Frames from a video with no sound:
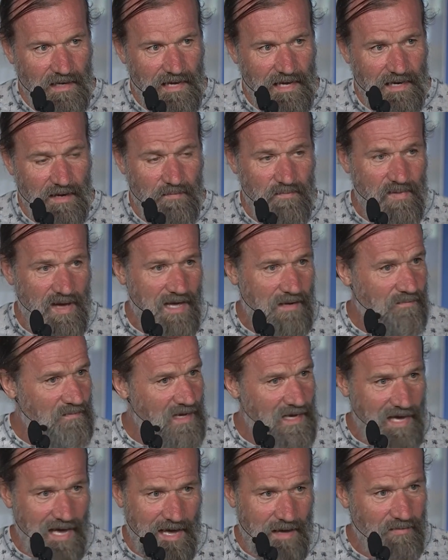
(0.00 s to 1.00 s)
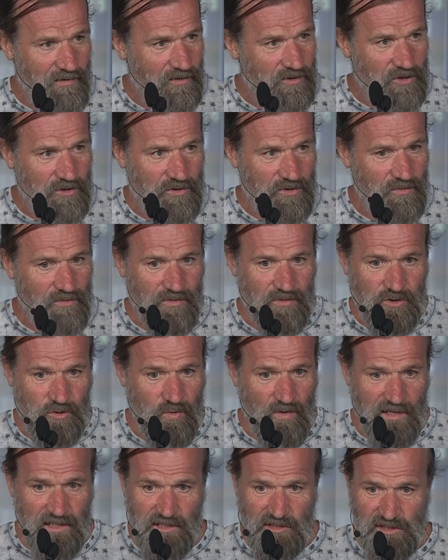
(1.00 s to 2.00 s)
And that made me able to do
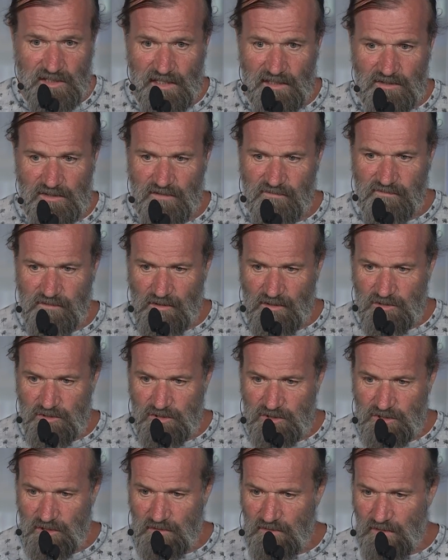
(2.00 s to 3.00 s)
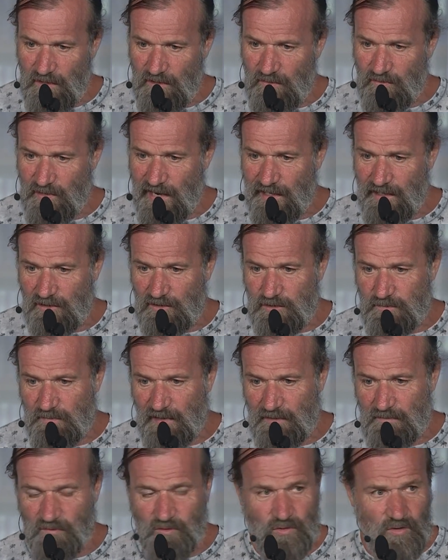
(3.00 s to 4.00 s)
26 of those records,
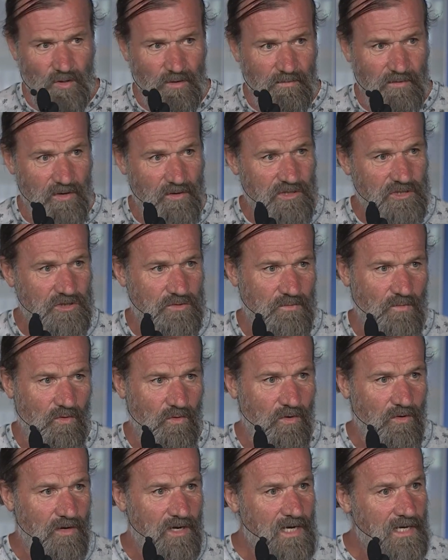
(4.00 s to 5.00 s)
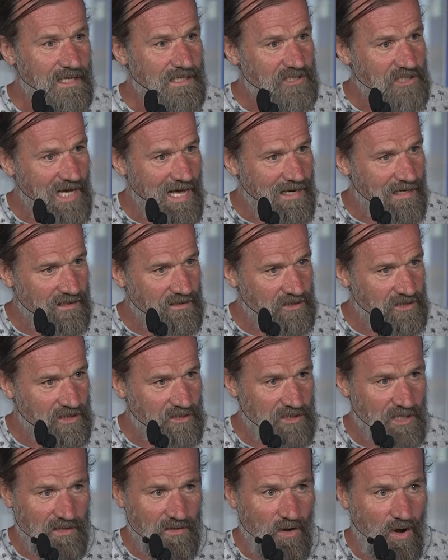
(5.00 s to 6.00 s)
but numerous more
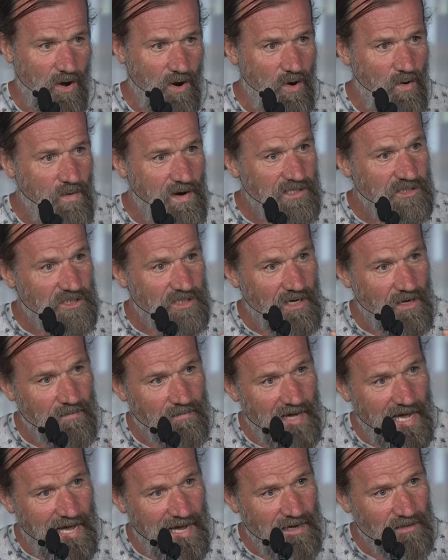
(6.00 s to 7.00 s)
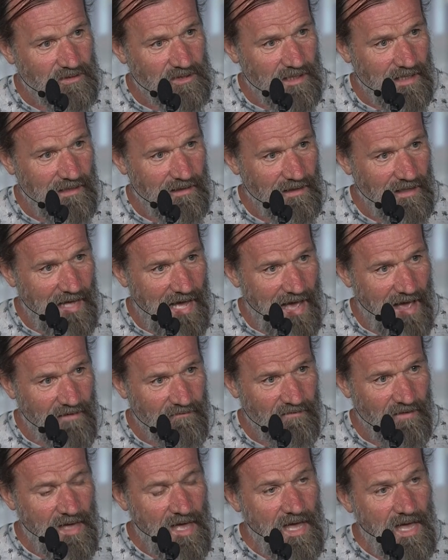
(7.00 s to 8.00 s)
challenges, and always come out
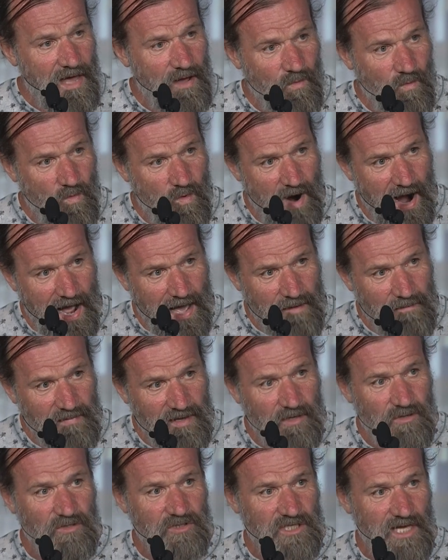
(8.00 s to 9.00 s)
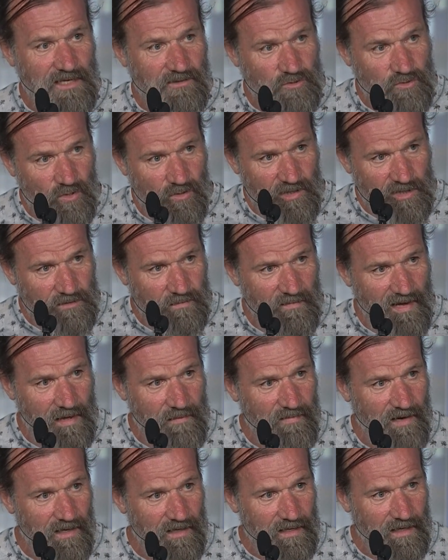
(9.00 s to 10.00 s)
alive. And why? Because I trust my
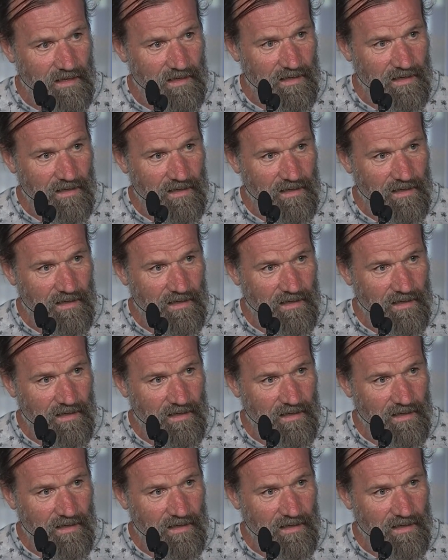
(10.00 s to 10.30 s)
body.